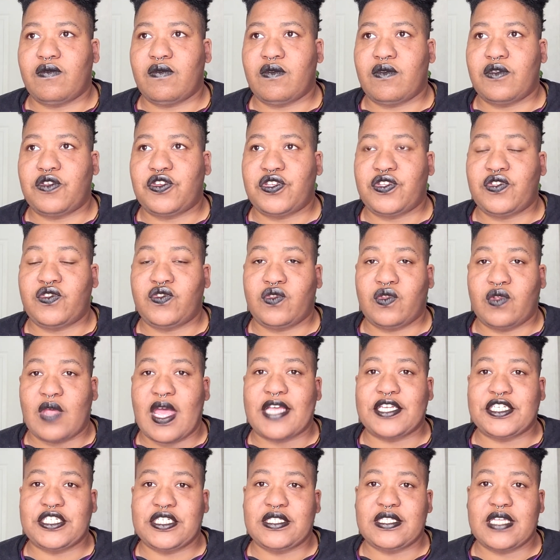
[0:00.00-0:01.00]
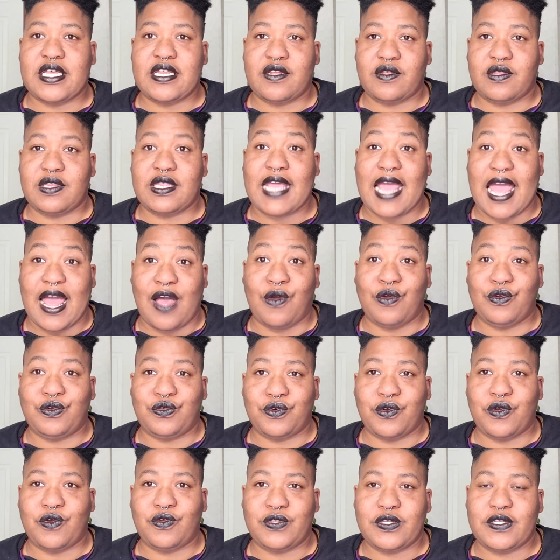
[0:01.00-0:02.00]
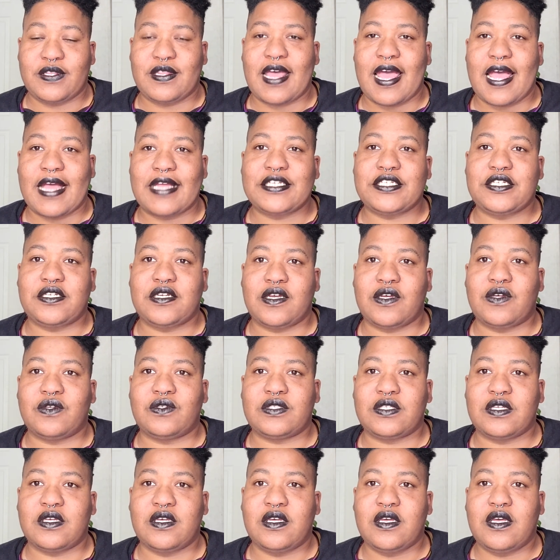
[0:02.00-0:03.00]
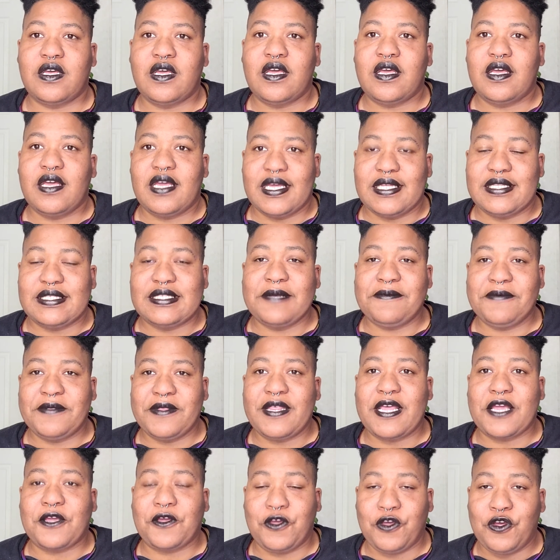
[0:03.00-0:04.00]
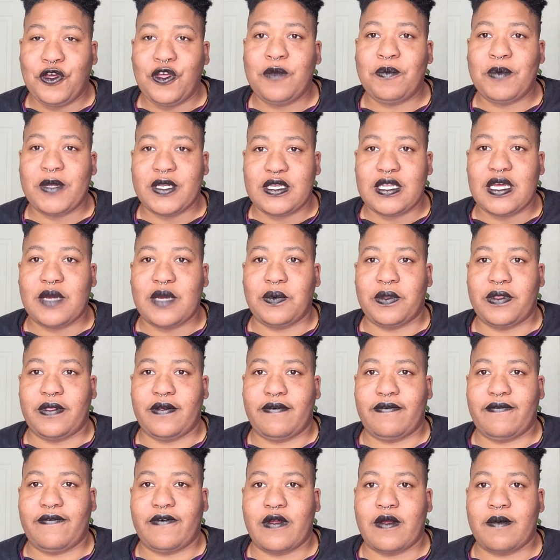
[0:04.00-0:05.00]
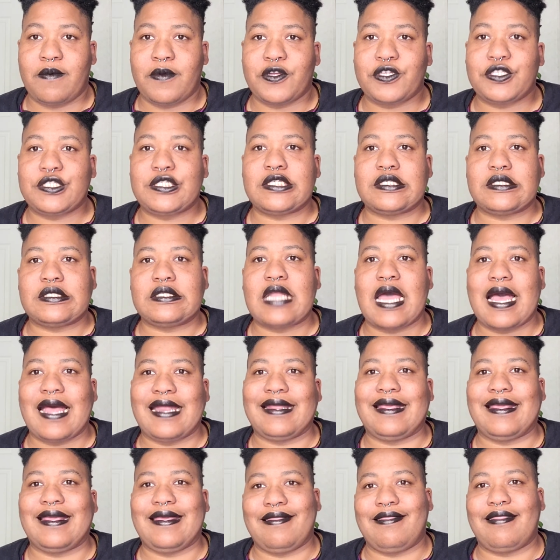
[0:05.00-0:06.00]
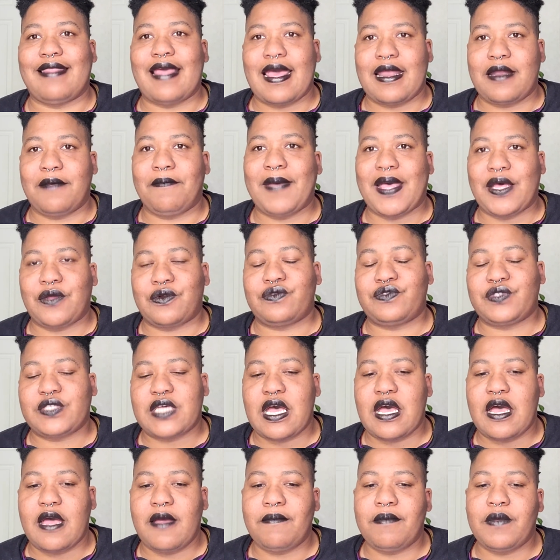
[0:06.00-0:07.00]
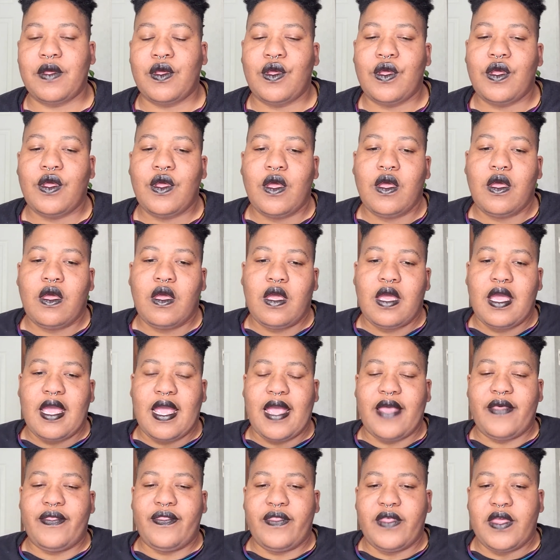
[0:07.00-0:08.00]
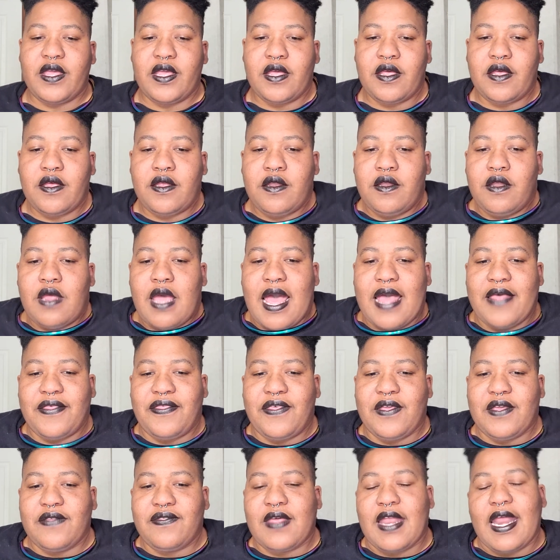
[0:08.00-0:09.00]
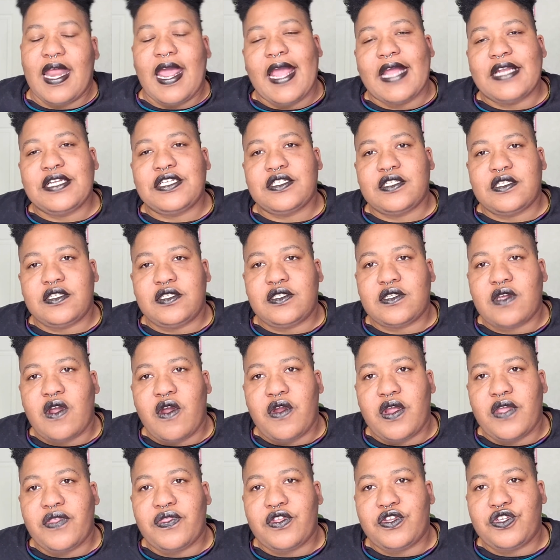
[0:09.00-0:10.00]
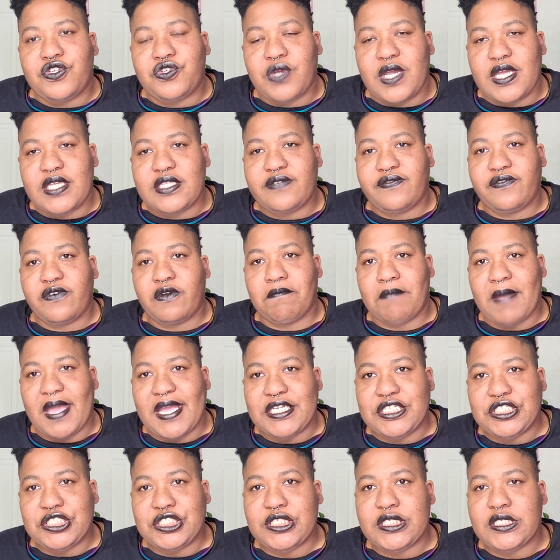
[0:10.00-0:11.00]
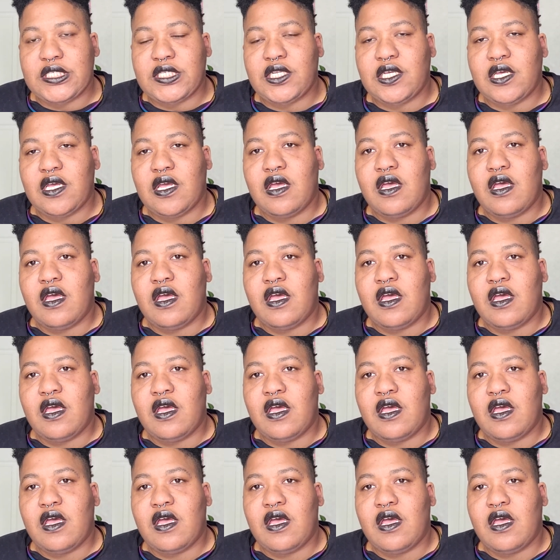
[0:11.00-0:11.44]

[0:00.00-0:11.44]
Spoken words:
she's, as she said in the outro to that, she goes, it's something that could have been done with her fabric, just not in that amount of time. And then I think that Angela's skirt and the transformation,